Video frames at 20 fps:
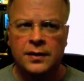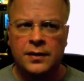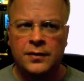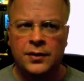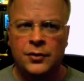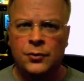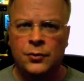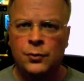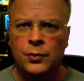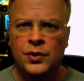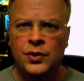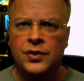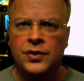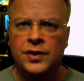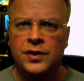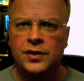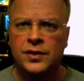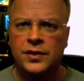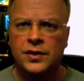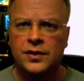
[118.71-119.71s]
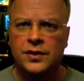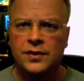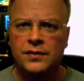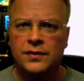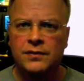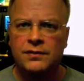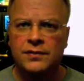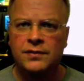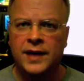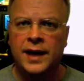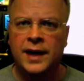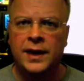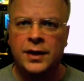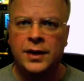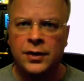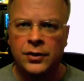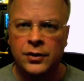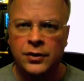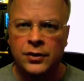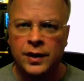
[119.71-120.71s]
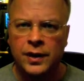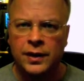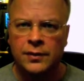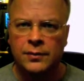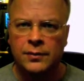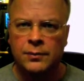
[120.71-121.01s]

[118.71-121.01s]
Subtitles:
this recent anger